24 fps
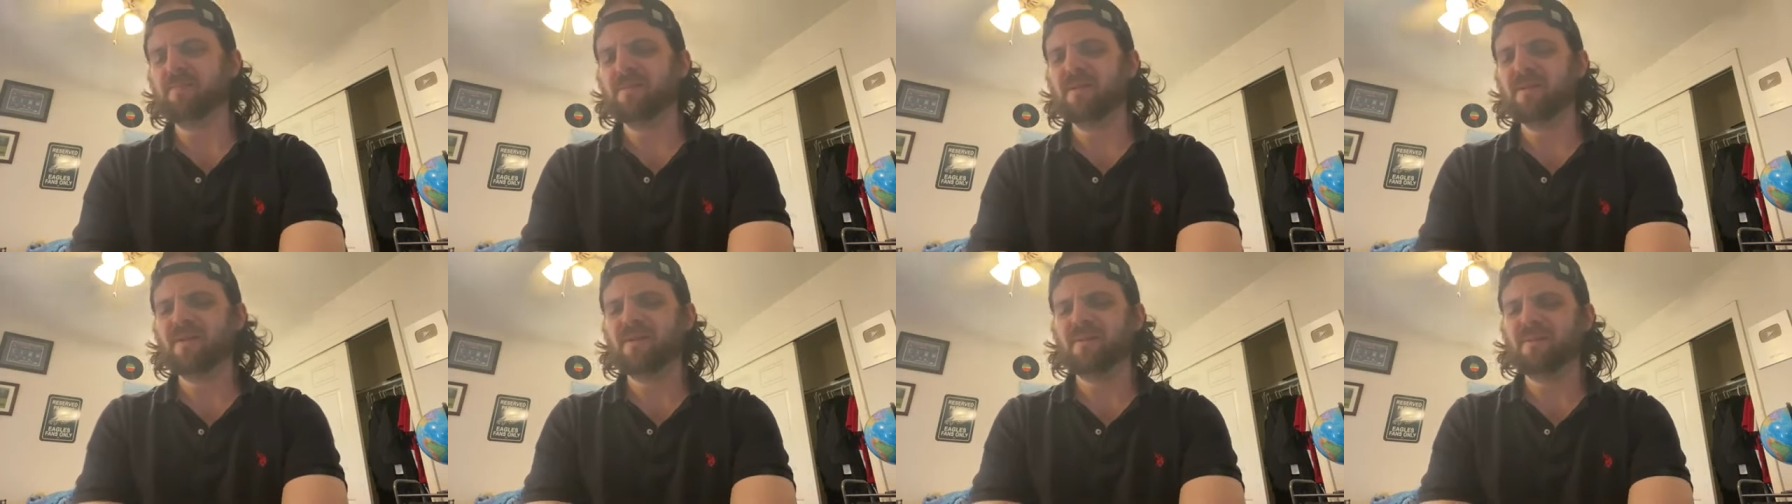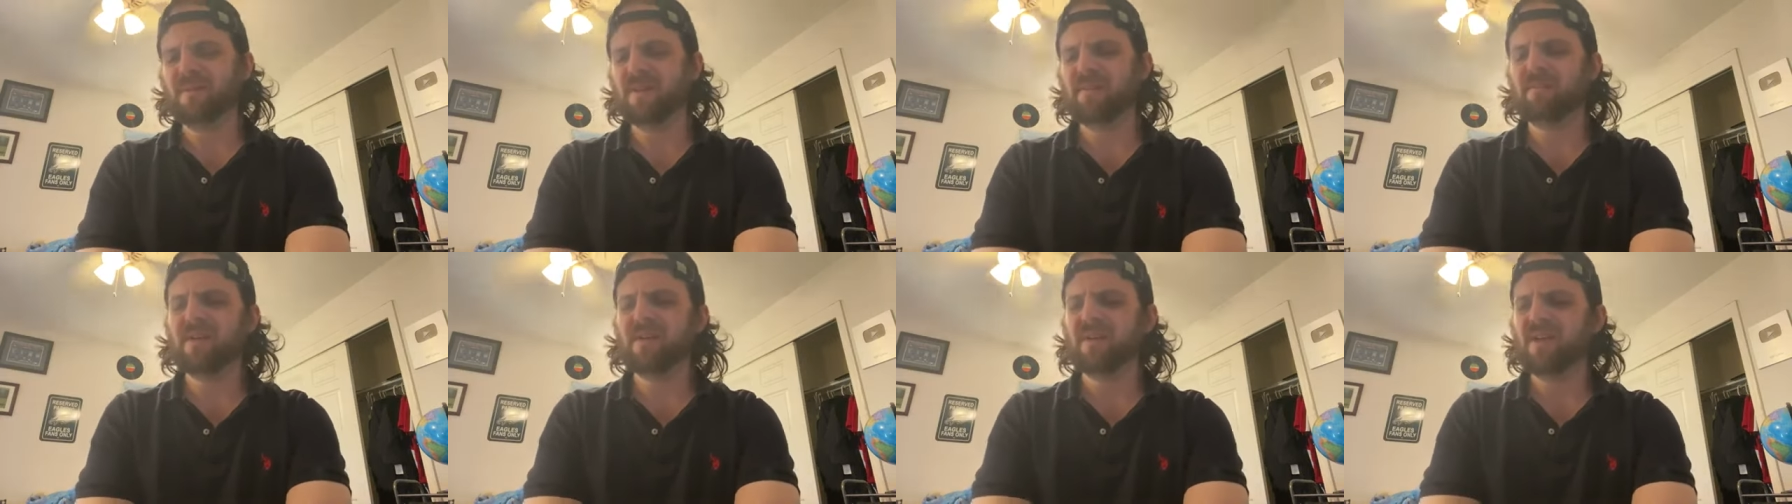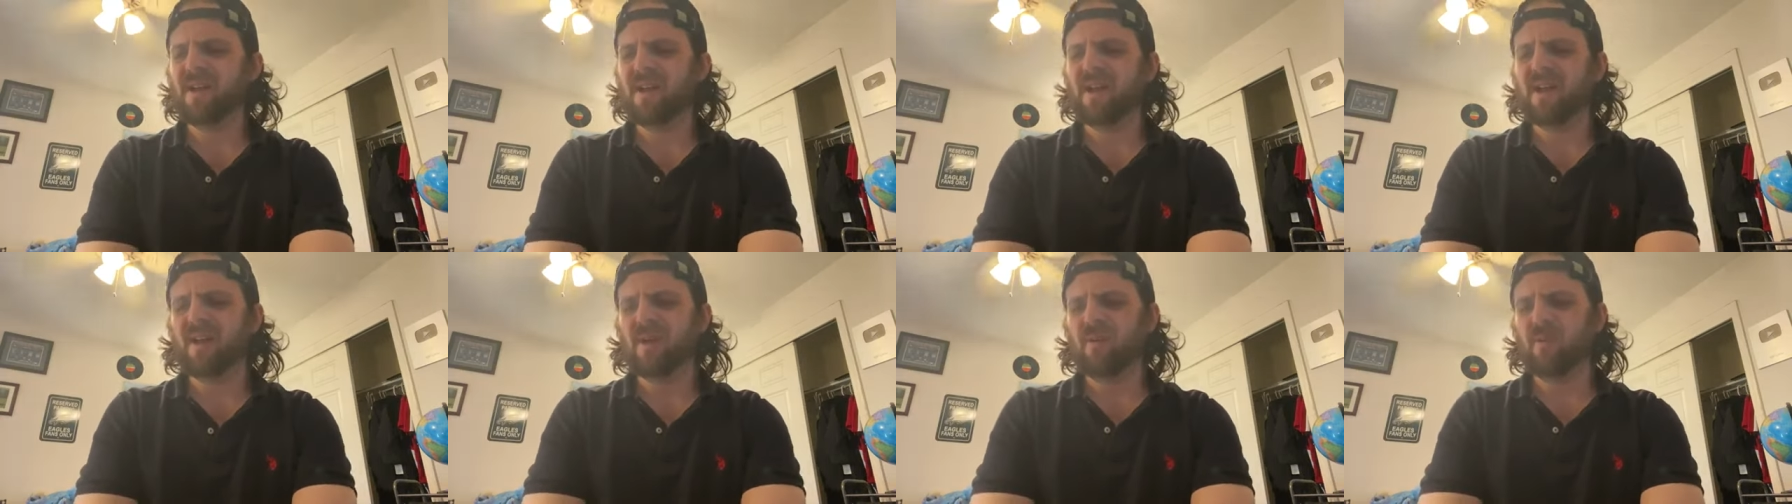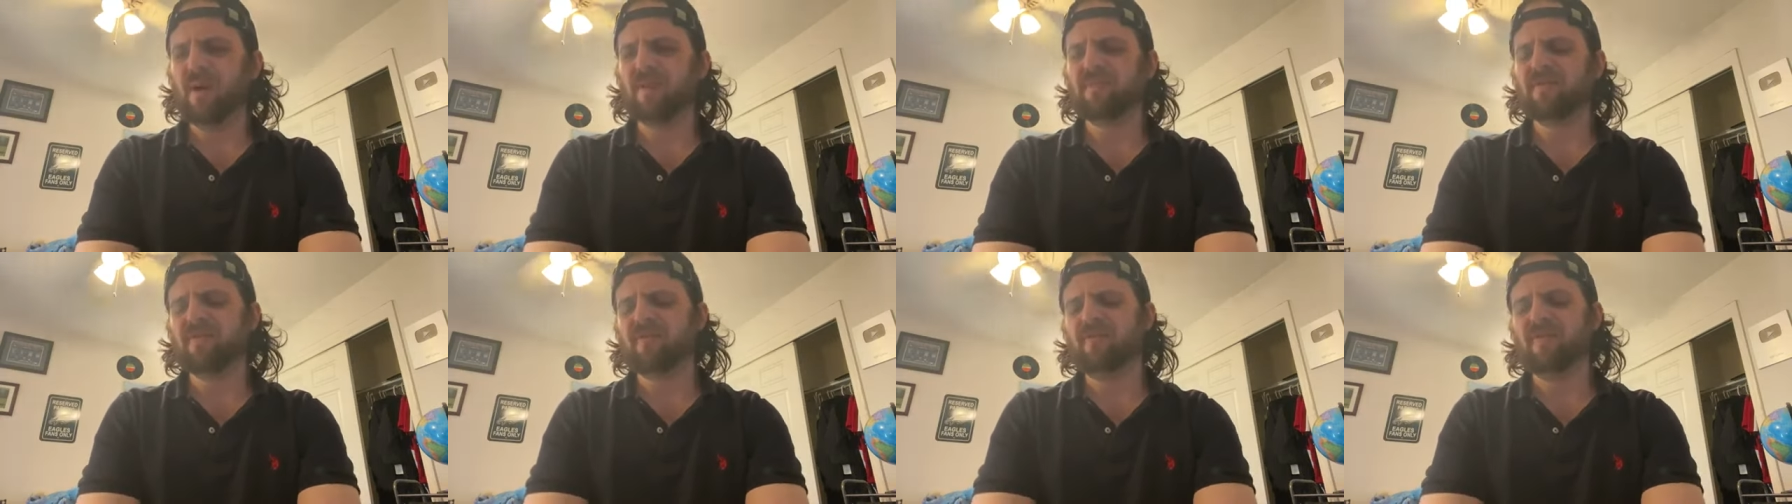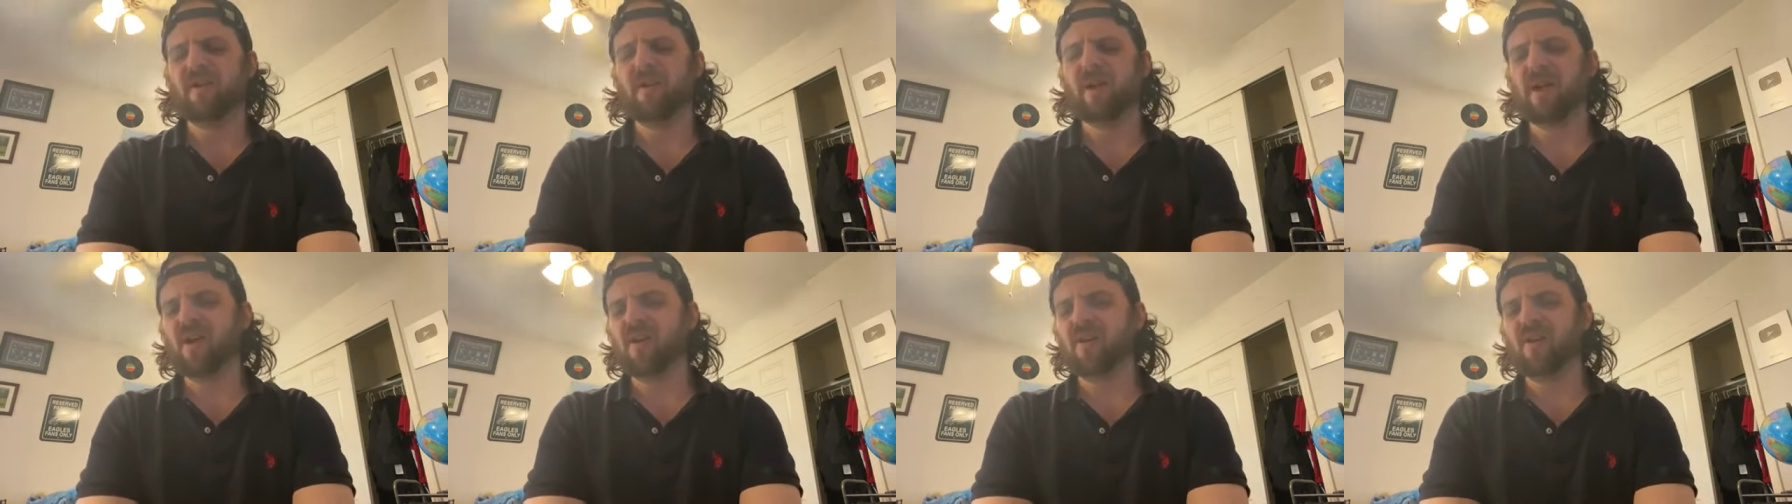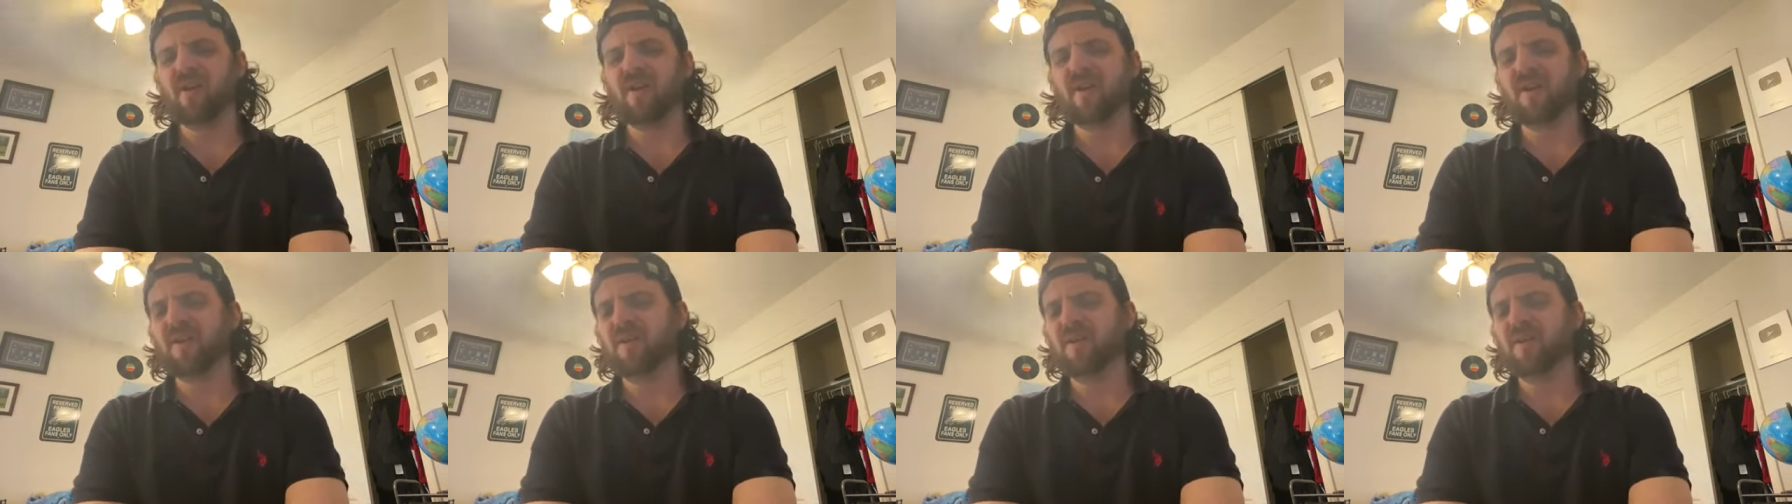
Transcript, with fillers: But I mean, we have to figure out